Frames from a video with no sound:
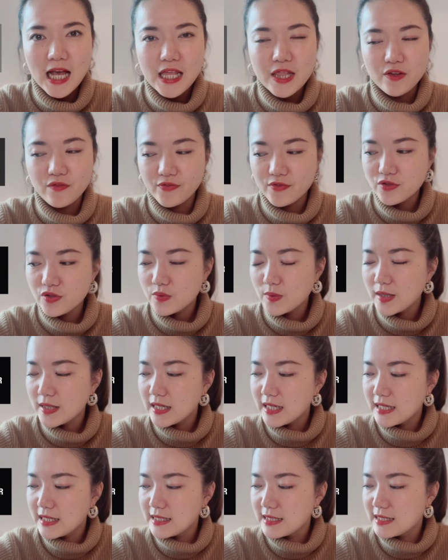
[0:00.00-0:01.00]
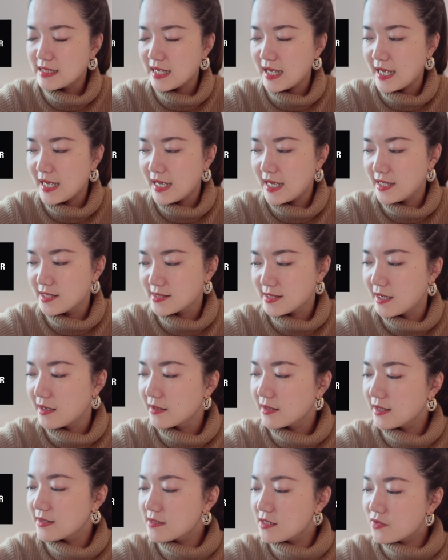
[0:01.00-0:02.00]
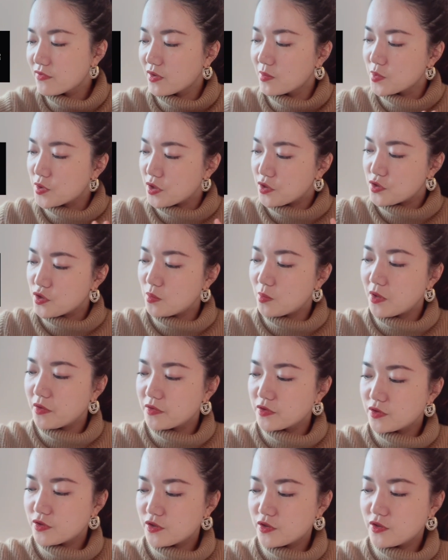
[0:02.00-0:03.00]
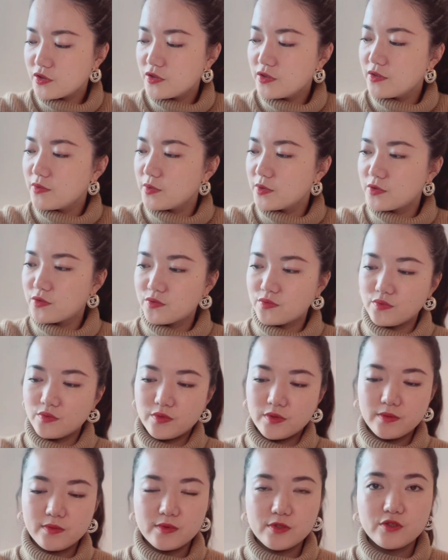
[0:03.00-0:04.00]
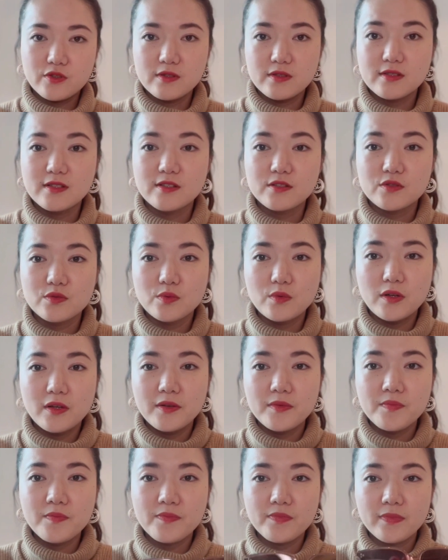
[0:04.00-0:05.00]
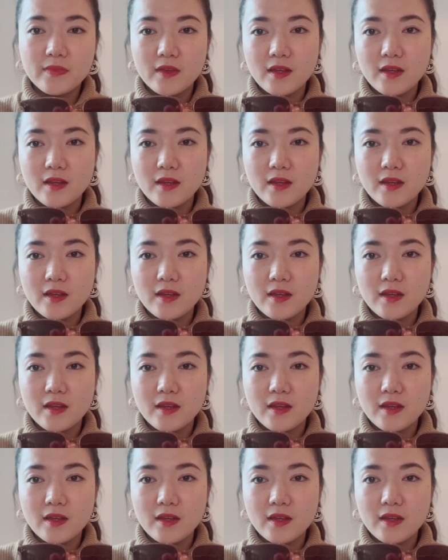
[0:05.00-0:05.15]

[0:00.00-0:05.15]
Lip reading: The first one is a sunglasses from Gentle Monster, which is this one.